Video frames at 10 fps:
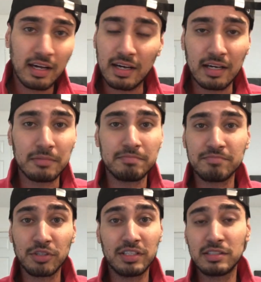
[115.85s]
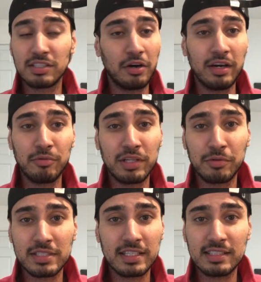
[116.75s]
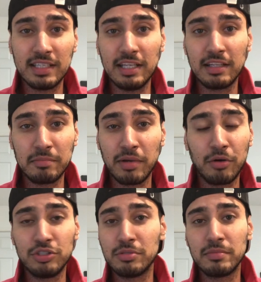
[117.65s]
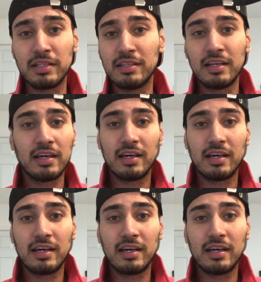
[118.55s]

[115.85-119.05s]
So he started when he was 16 in Belgium, and